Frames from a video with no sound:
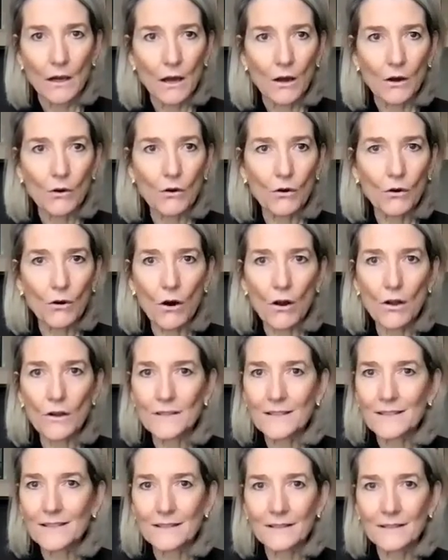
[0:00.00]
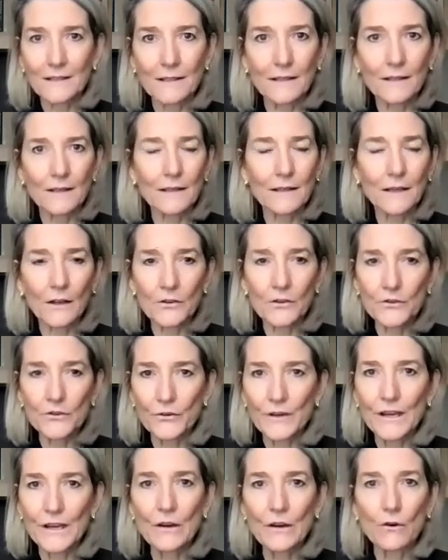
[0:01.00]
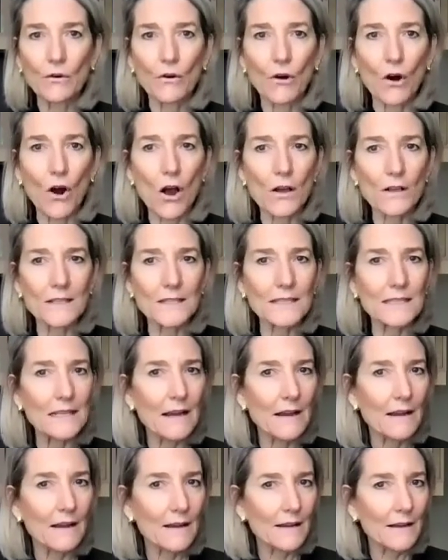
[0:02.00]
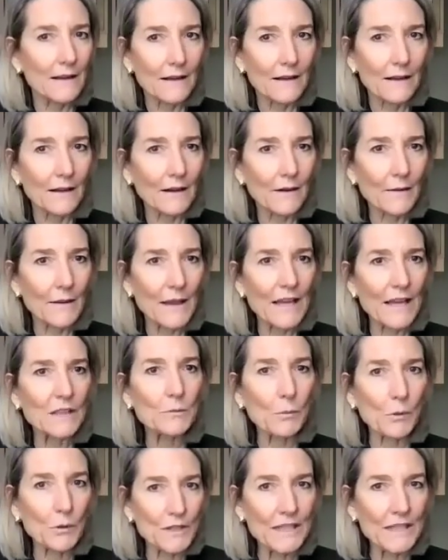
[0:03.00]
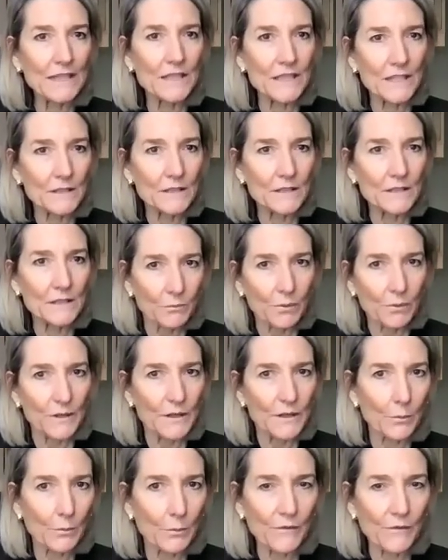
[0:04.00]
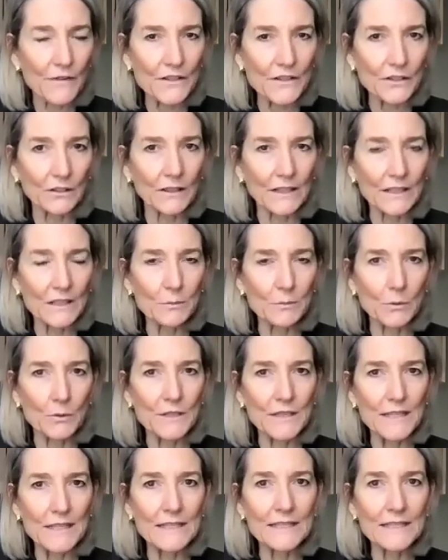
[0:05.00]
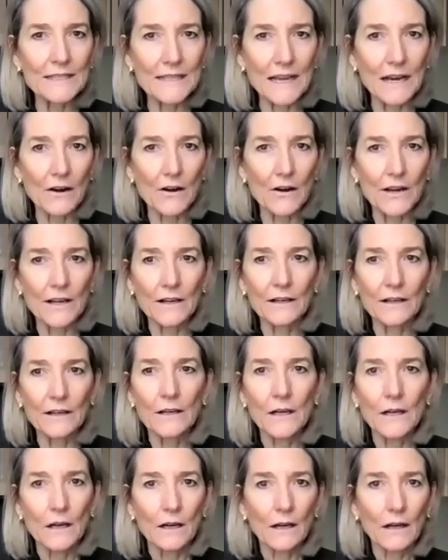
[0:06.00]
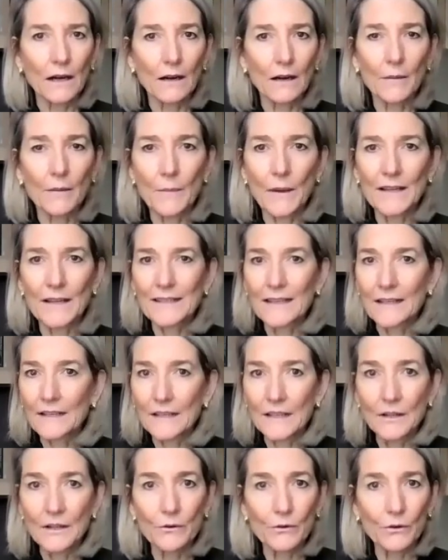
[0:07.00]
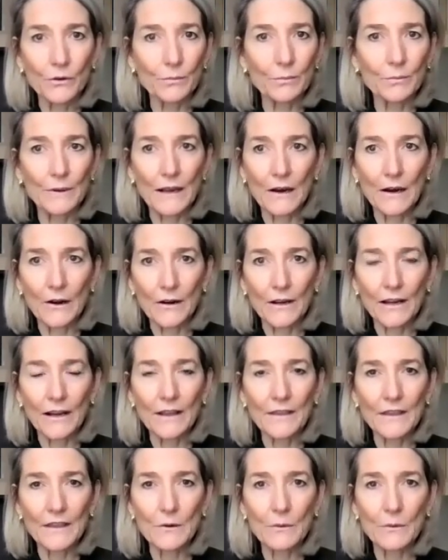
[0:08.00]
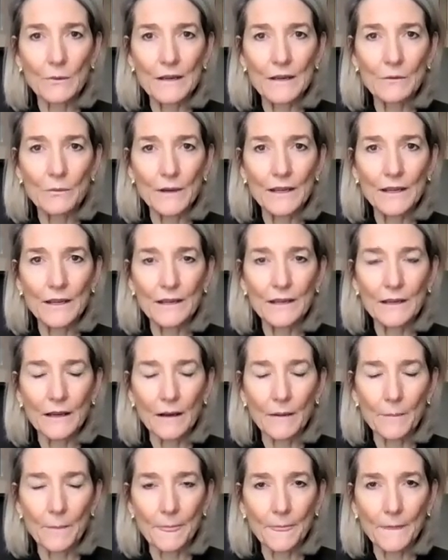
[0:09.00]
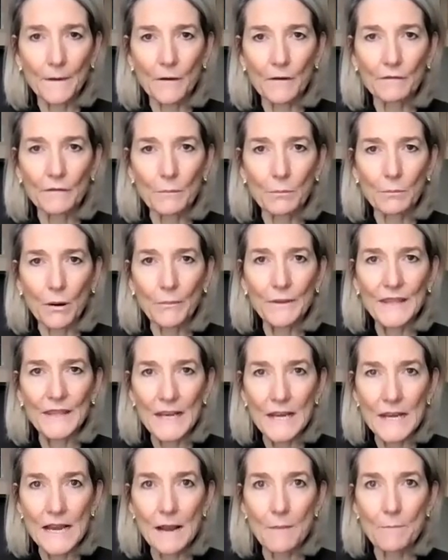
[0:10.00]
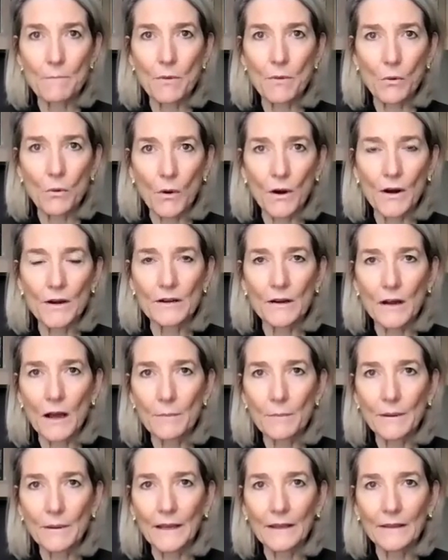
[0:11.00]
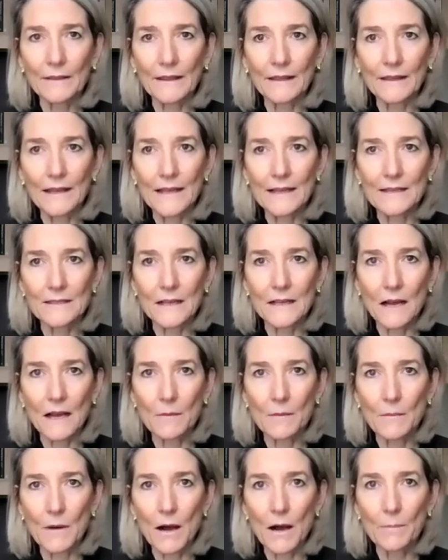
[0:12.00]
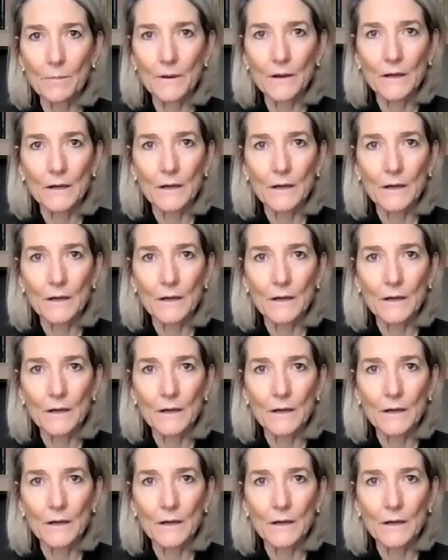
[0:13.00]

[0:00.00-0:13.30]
cross country, cross expertise, professional expertise area, identity group area. I think we probably the number one topic that has come up